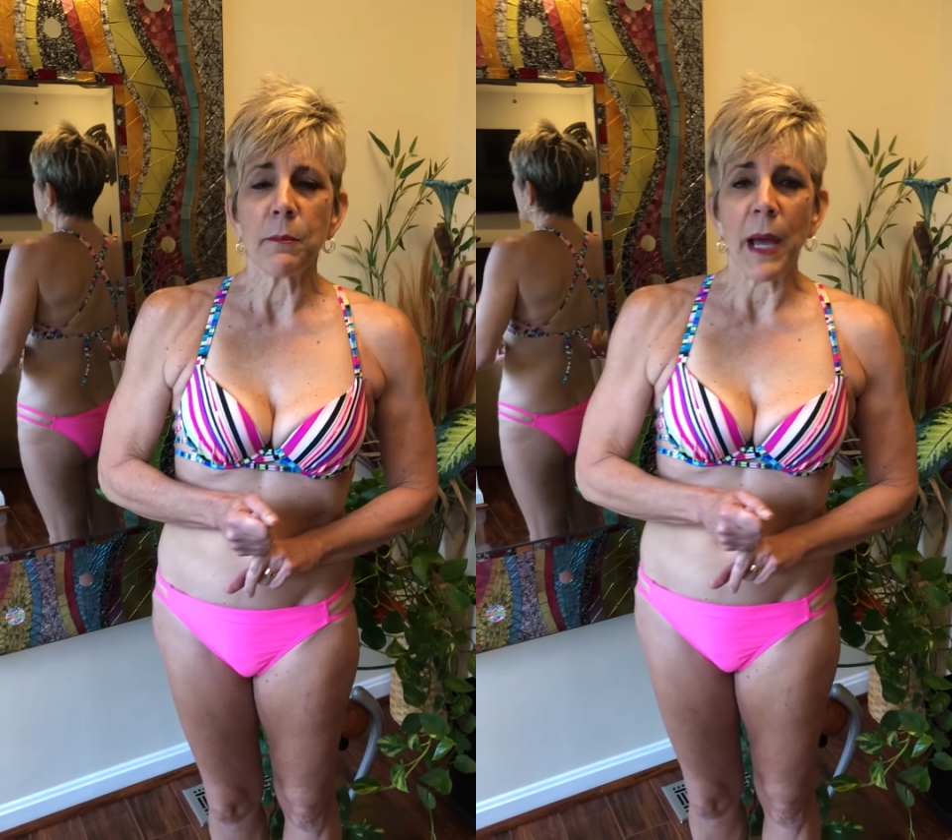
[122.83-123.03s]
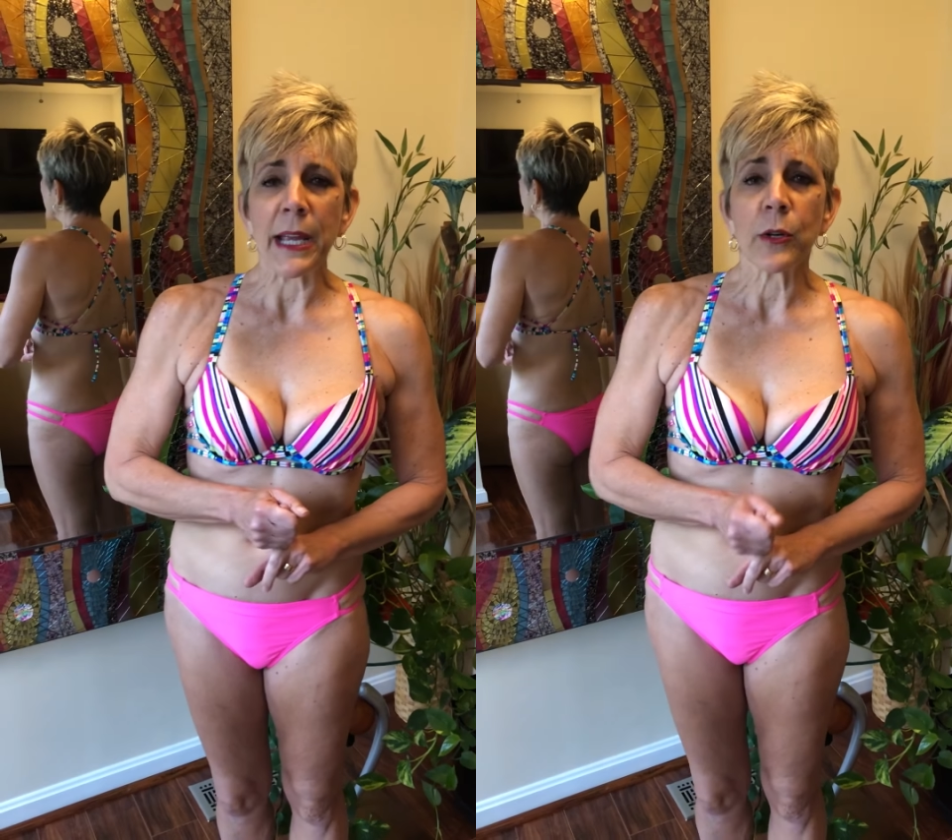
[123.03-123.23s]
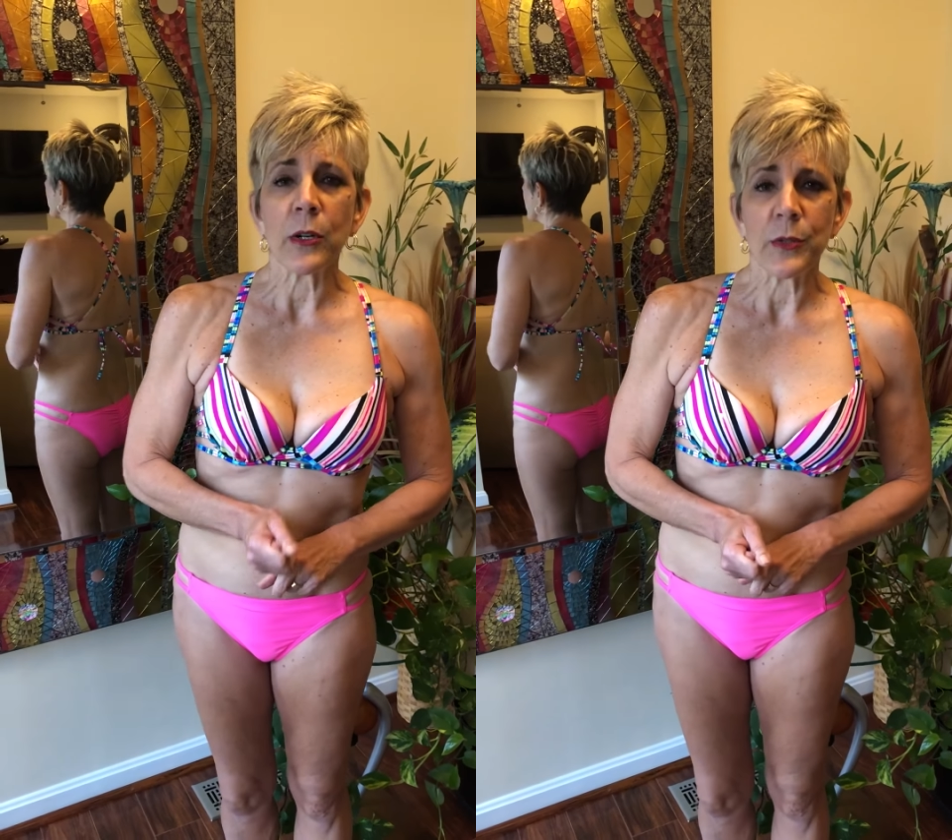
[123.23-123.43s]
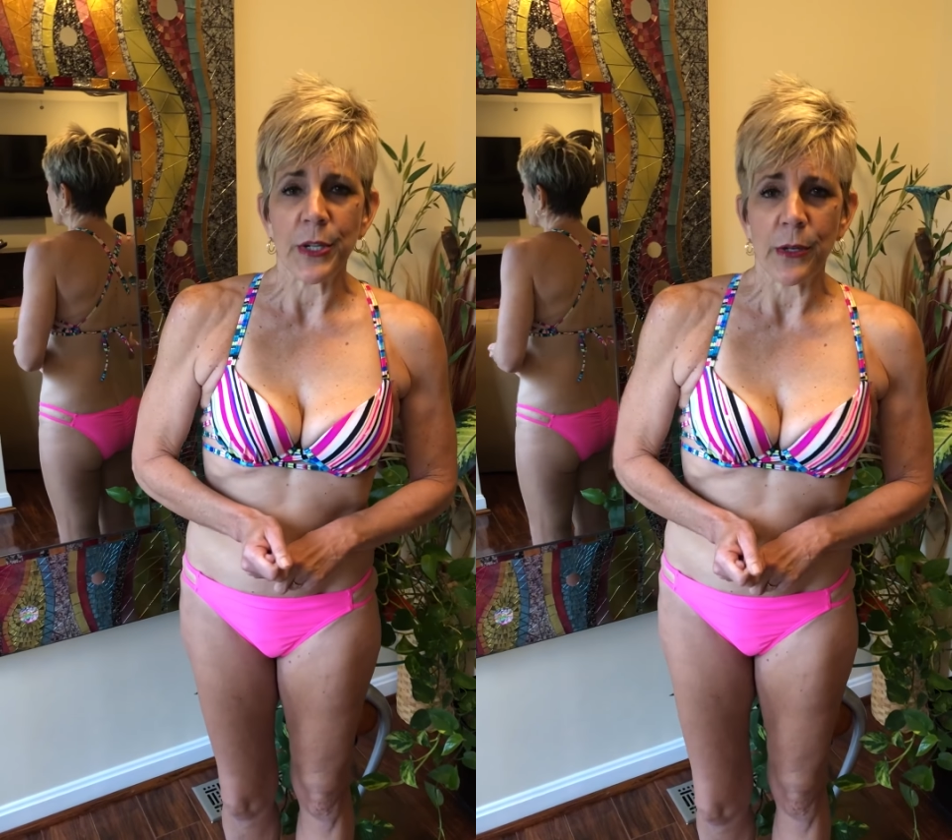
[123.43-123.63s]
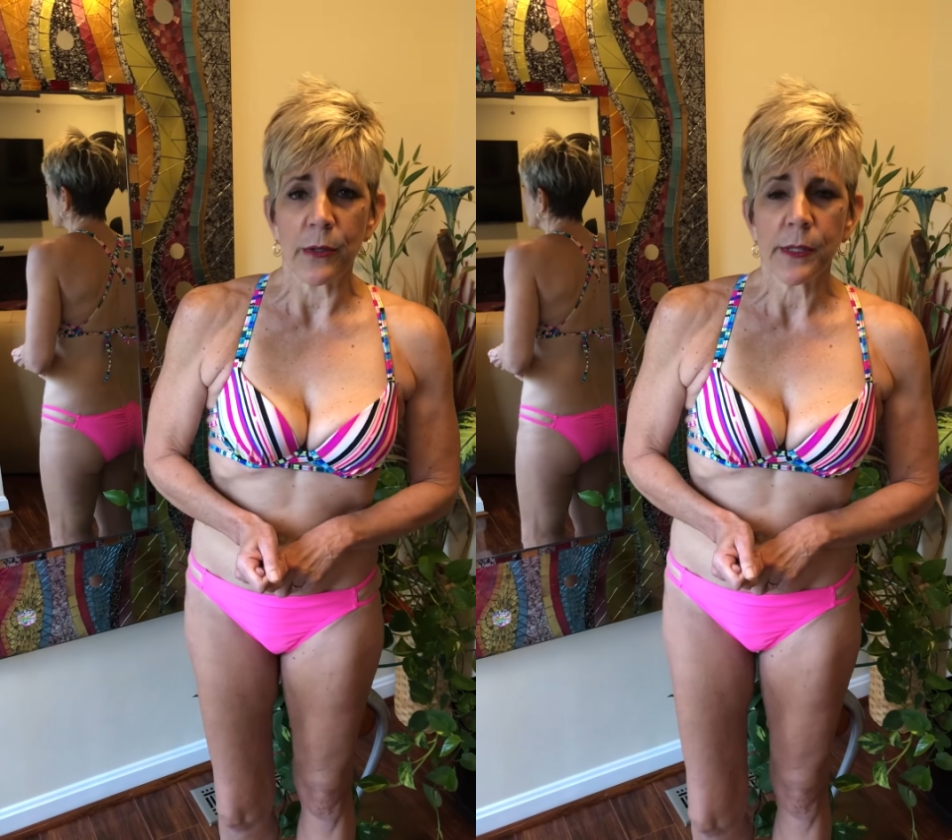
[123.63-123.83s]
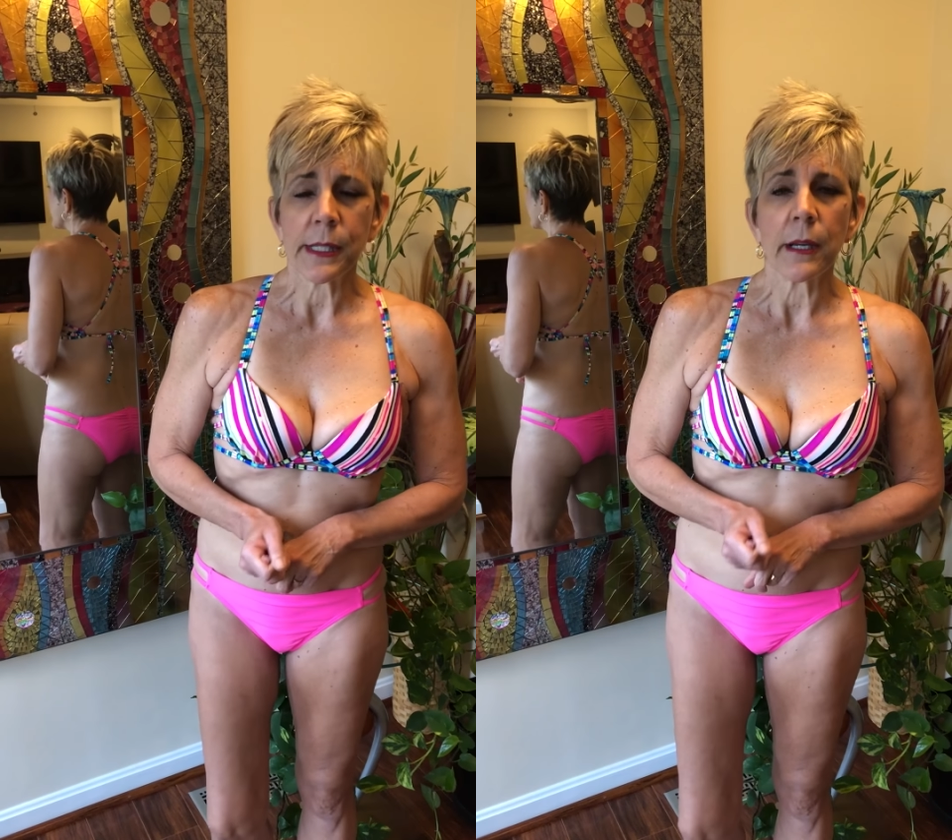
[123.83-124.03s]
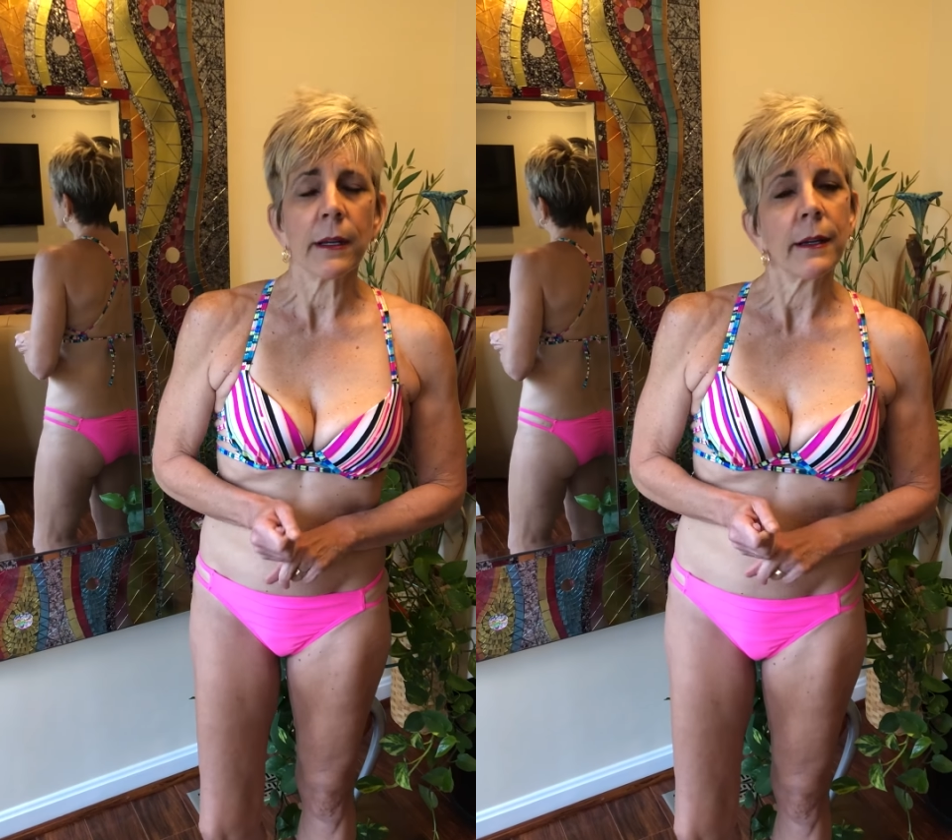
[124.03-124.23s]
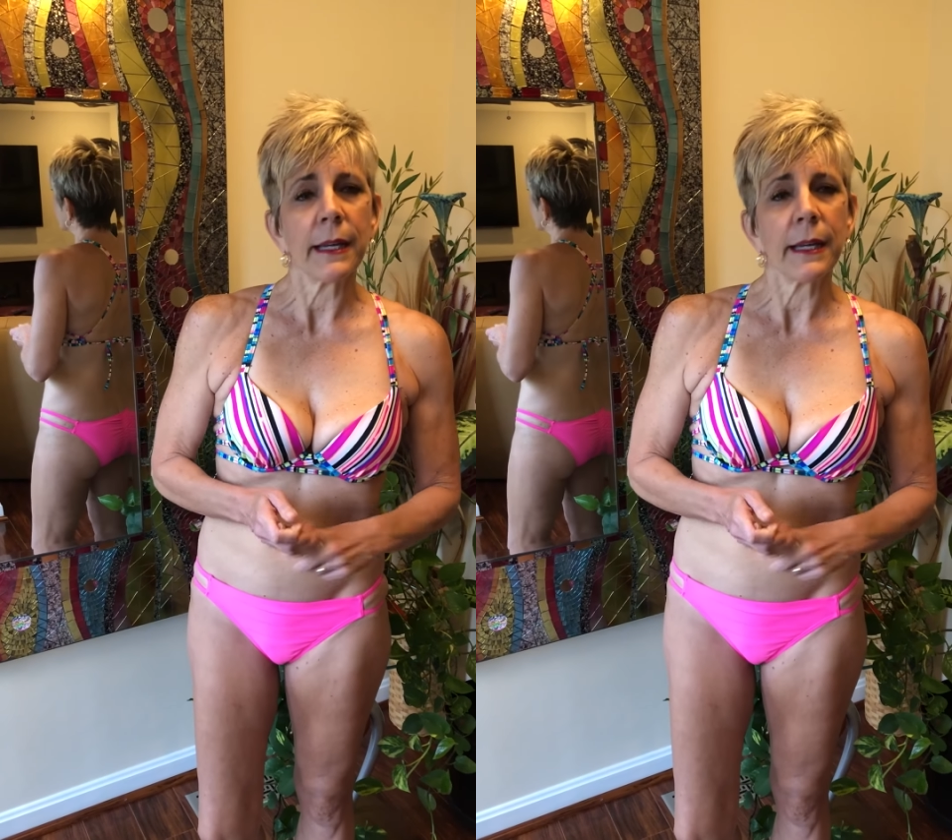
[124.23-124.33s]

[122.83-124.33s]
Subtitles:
a microdose.